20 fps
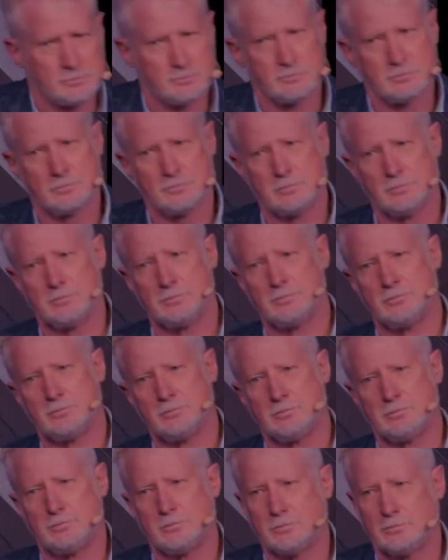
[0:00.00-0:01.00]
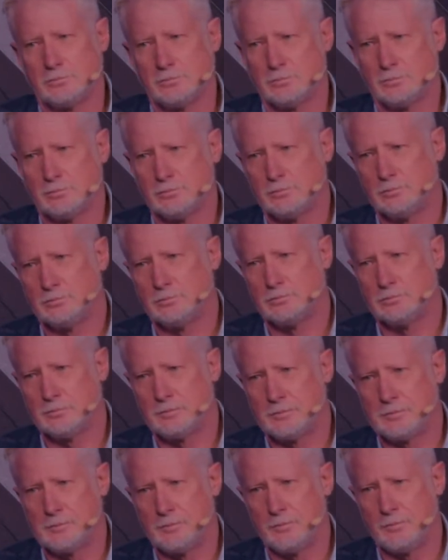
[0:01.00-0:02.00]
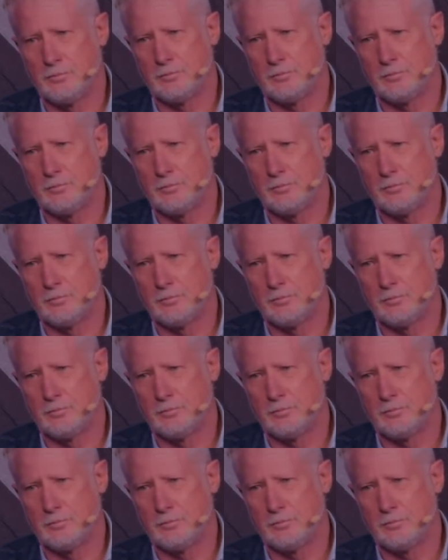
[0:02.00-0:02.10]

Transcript: [no speech]